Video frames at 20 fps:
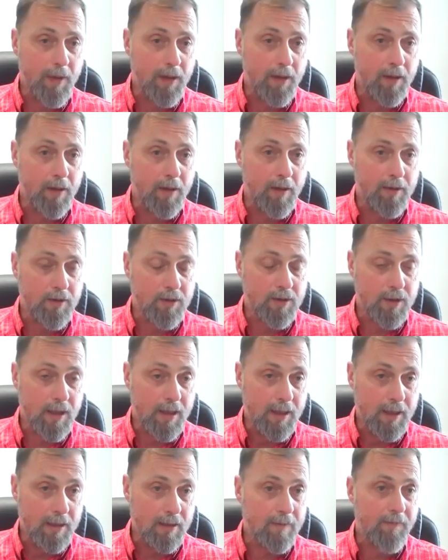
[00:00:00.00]
prepared in another
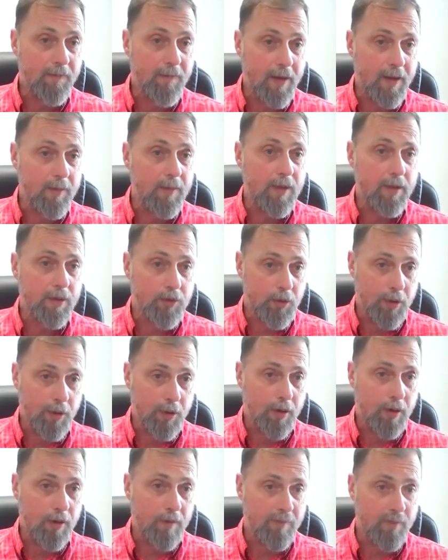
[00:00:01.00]
state. That'd be a
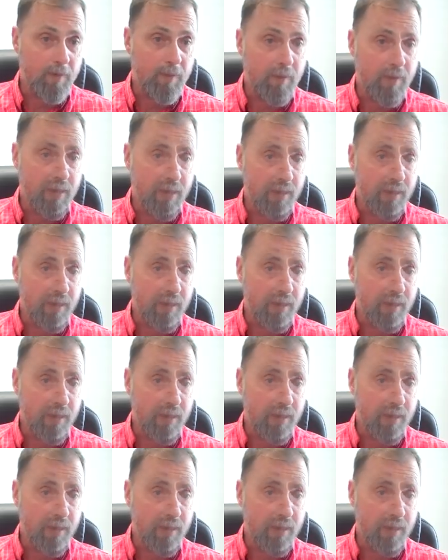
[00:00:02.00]
trigger for me.